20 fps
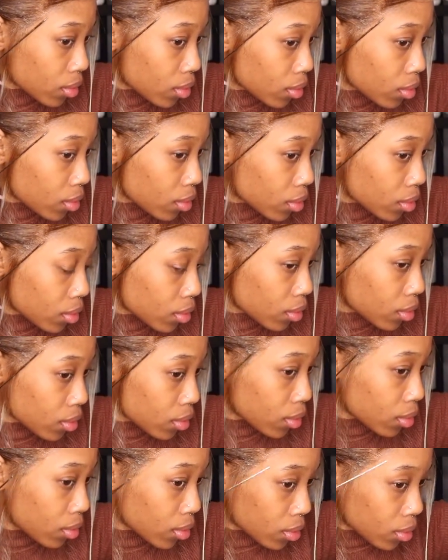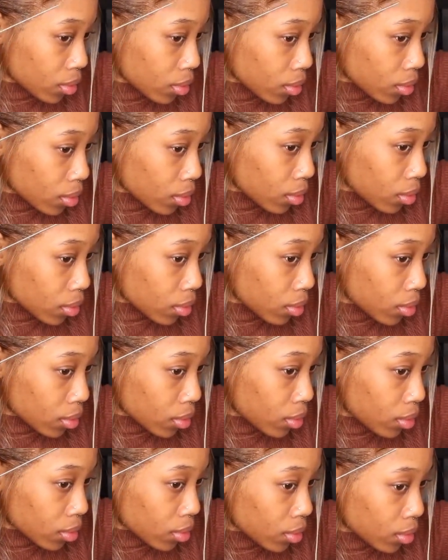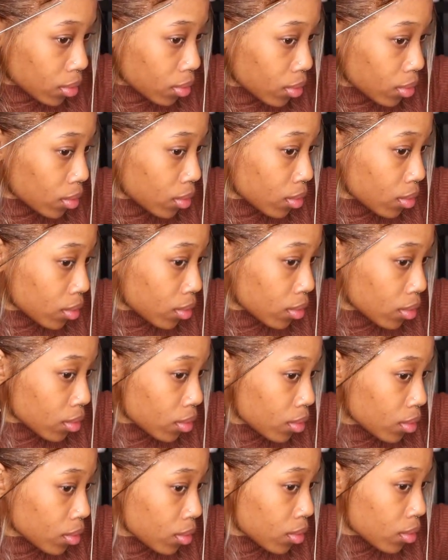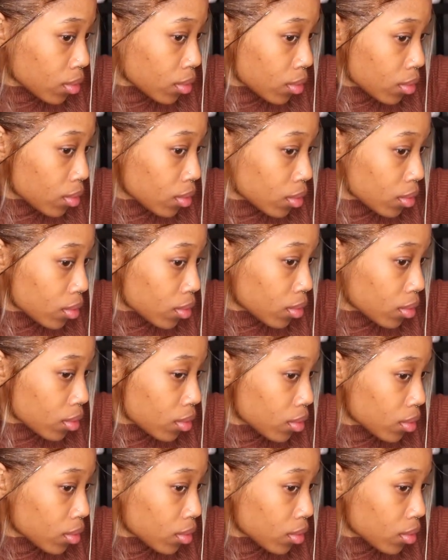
No one is speaking in this clip.